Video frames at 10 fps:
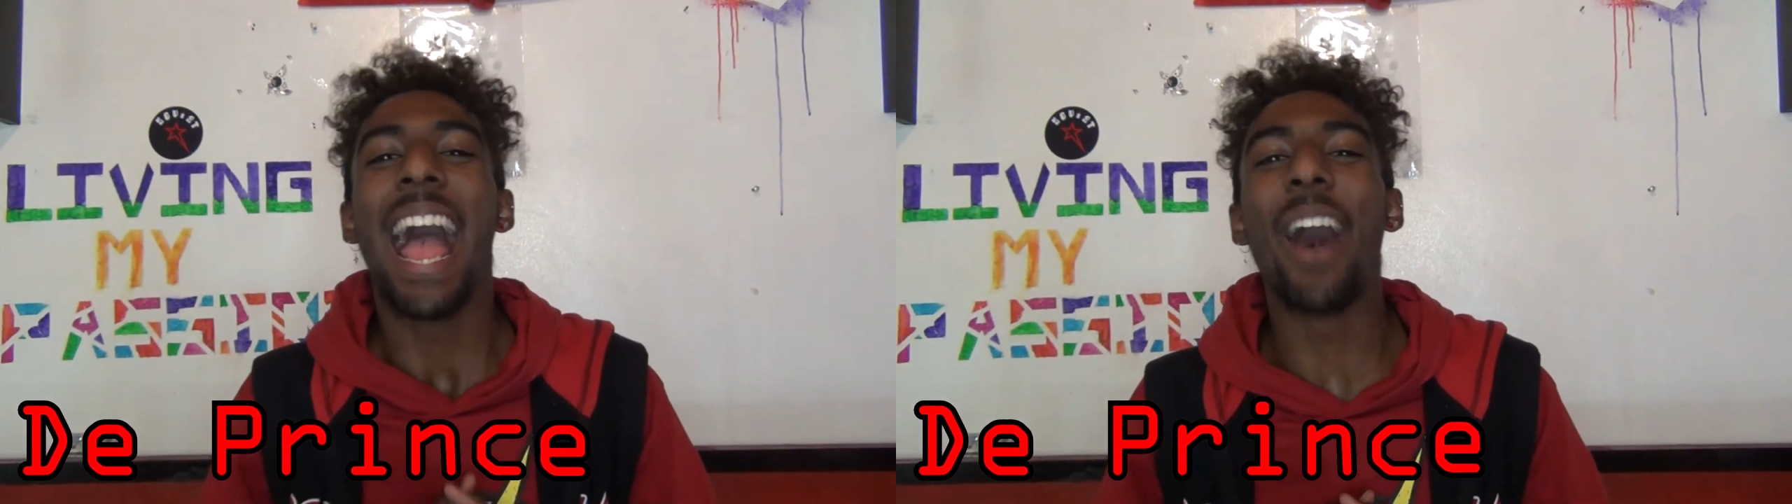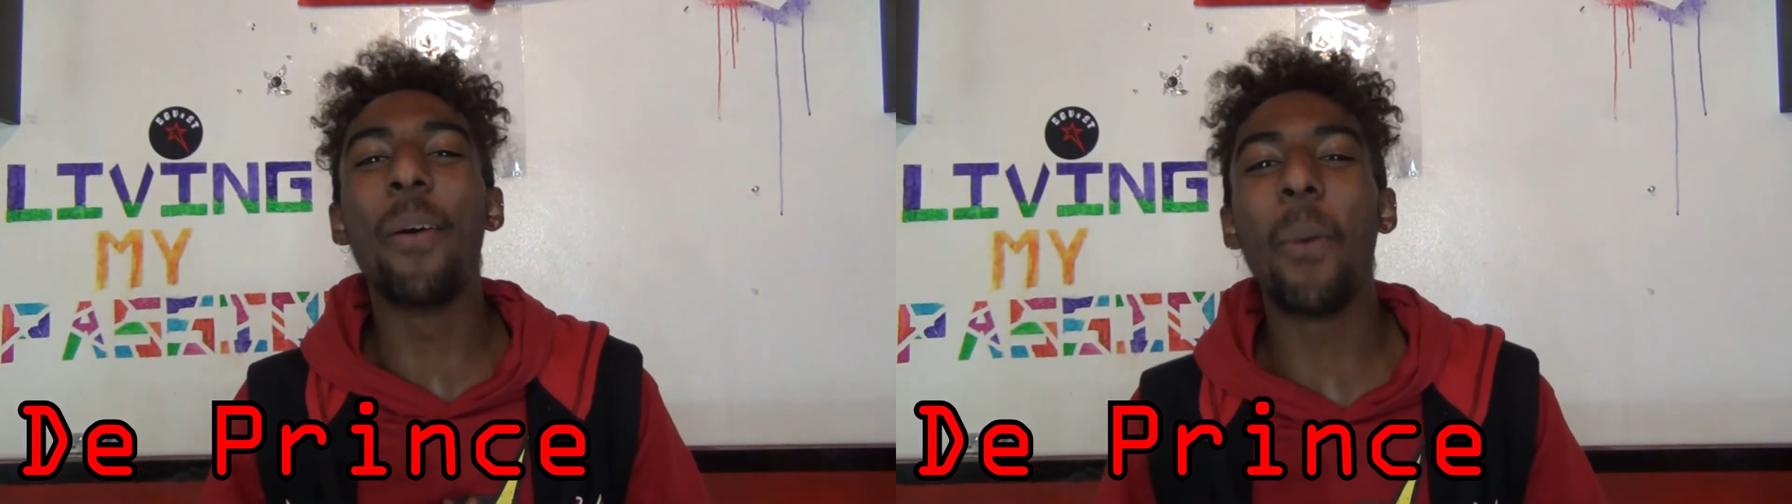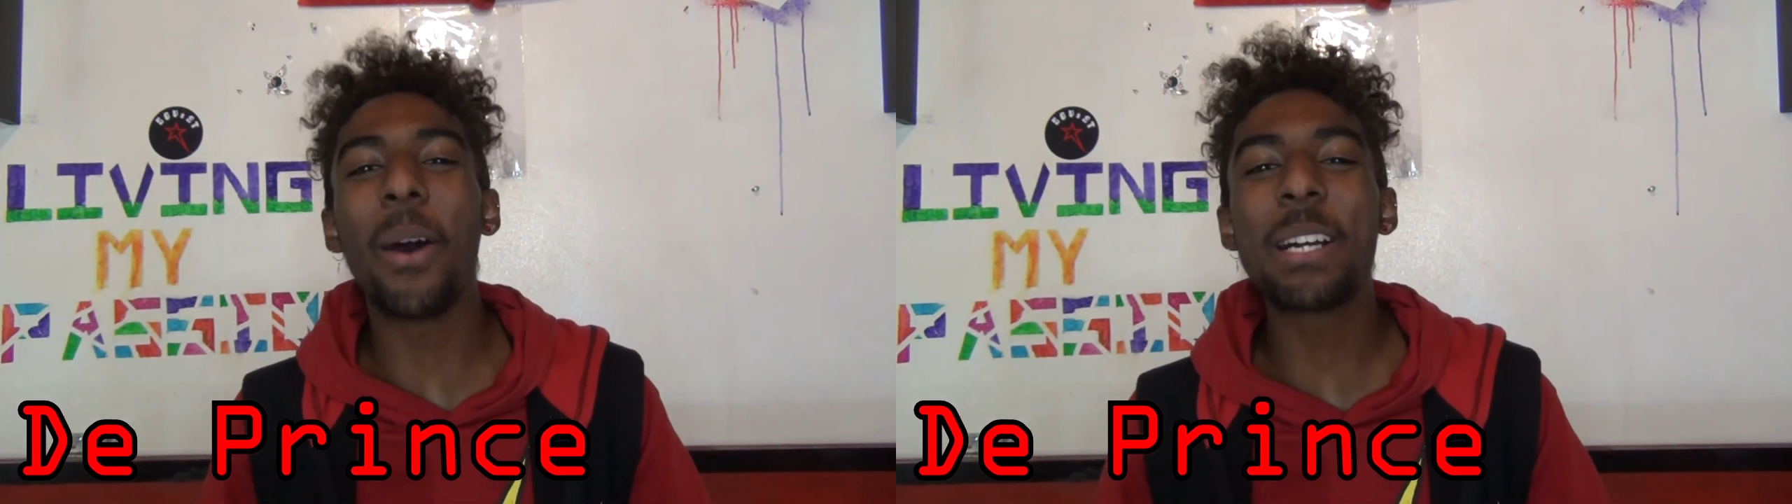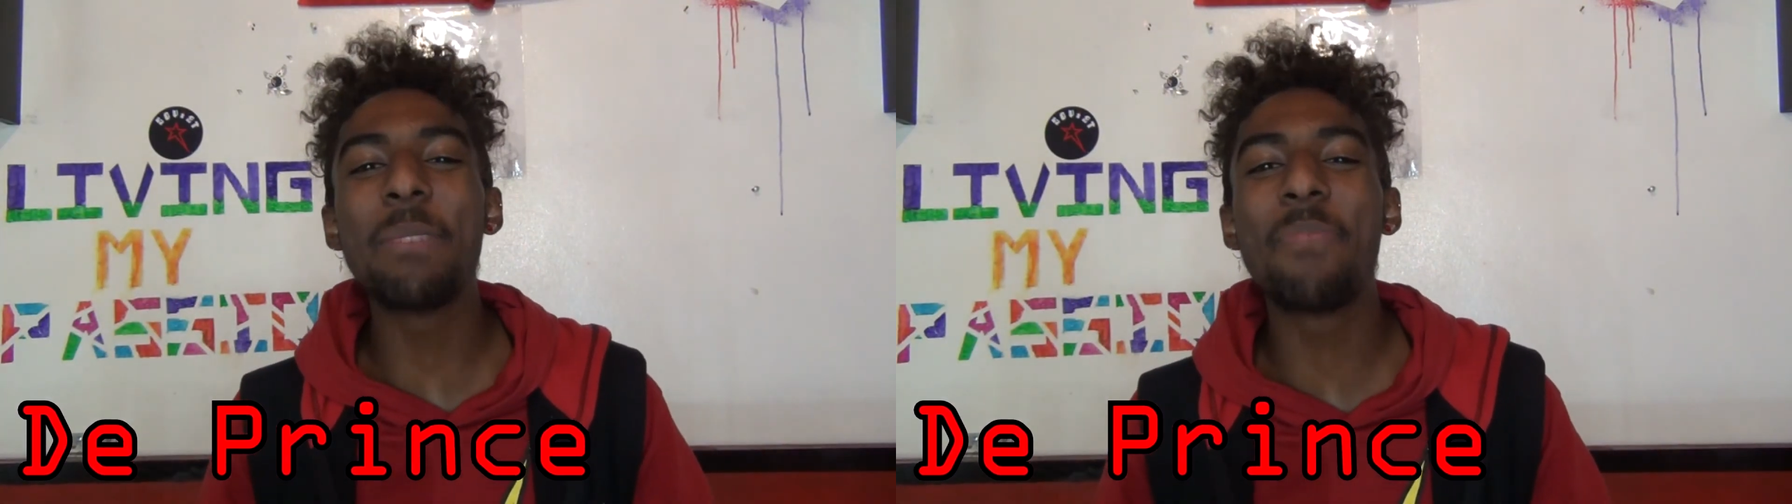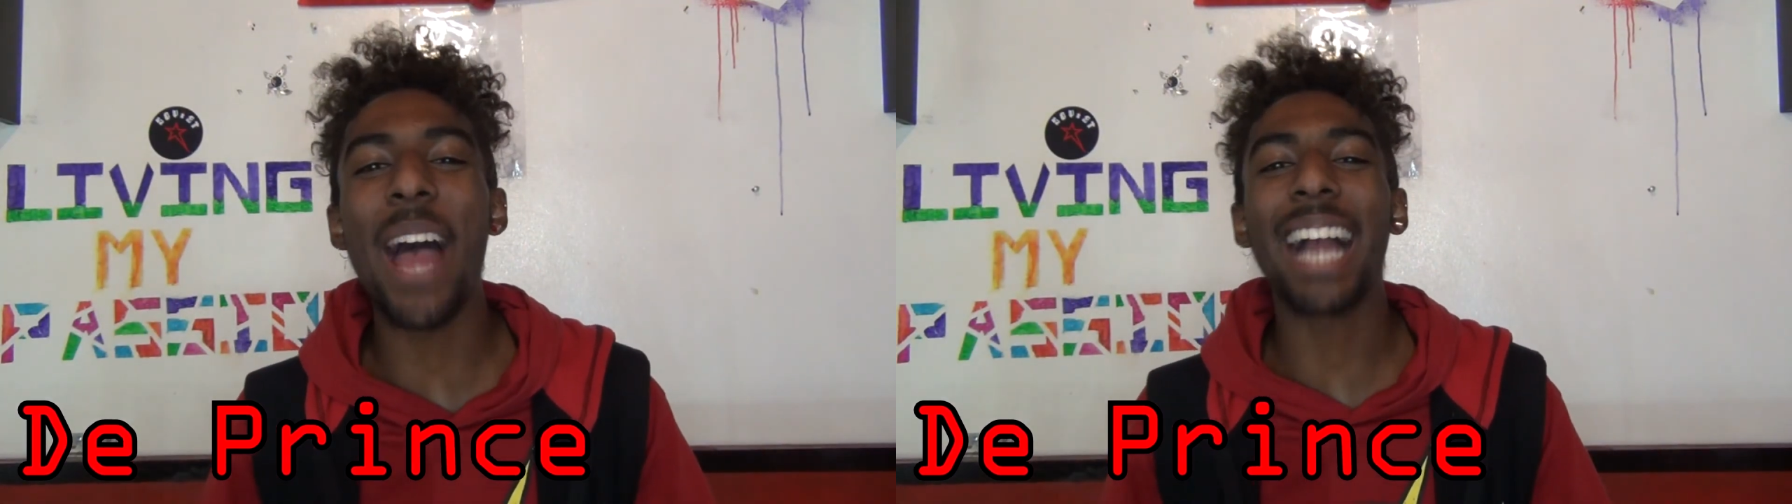and
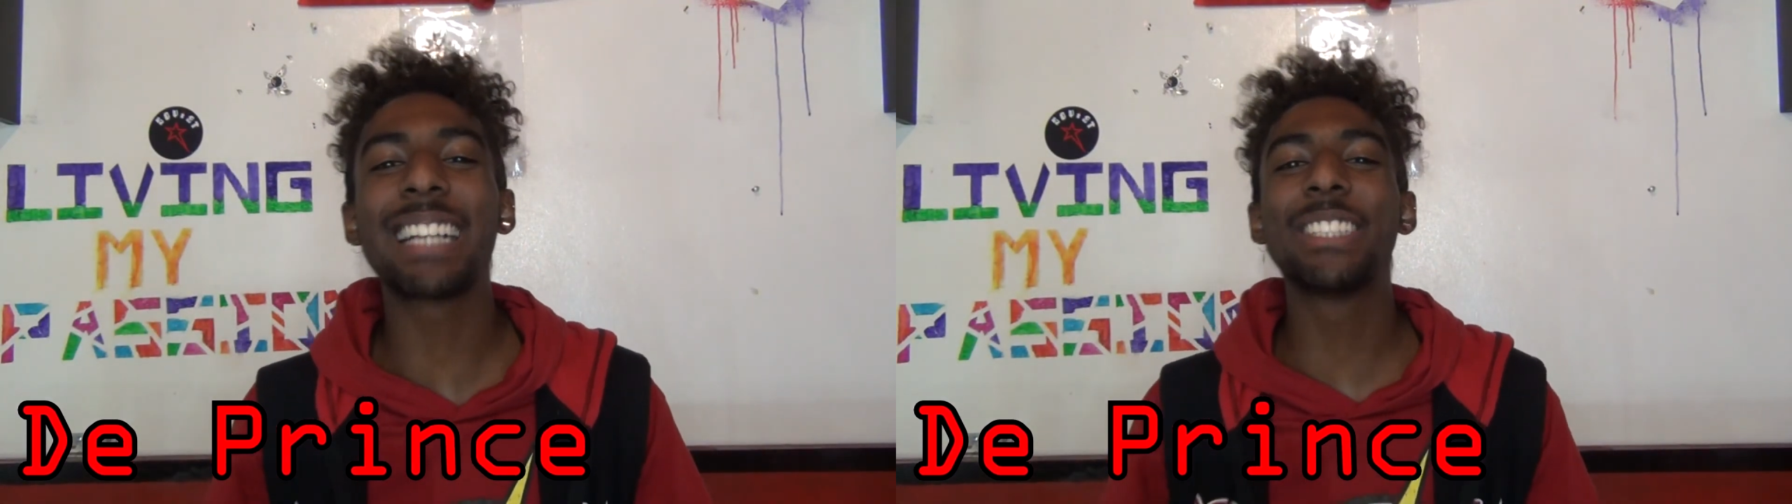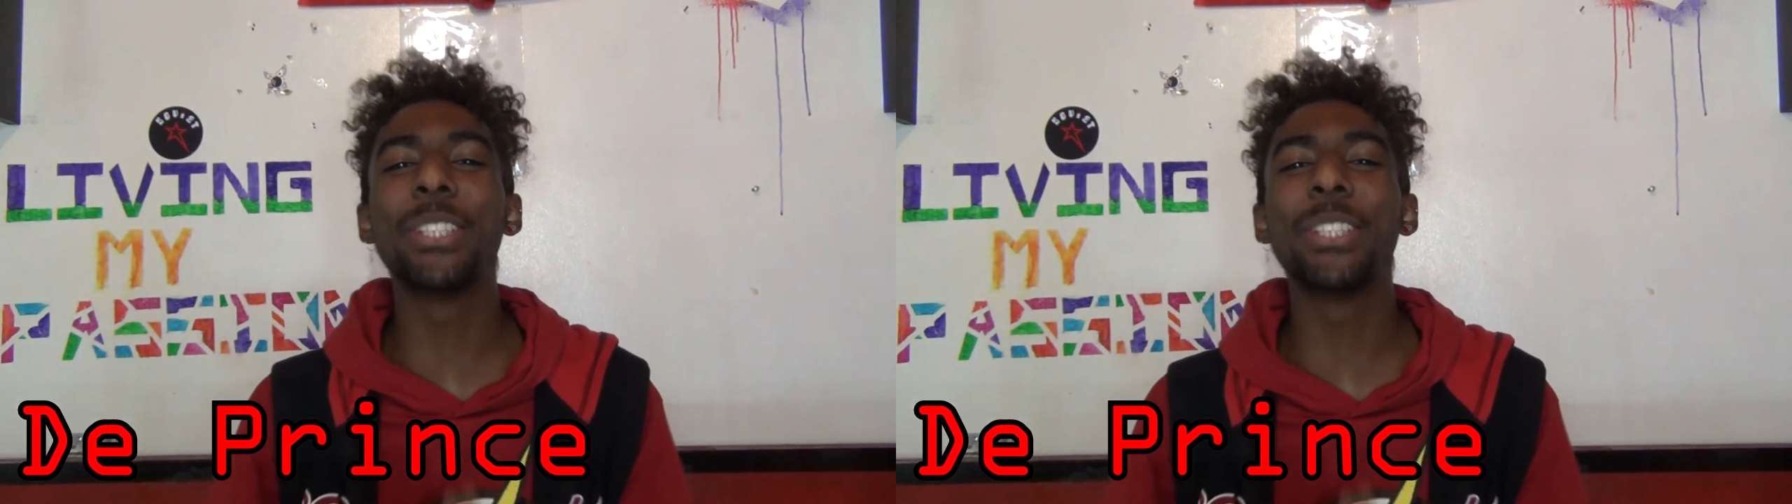welcome back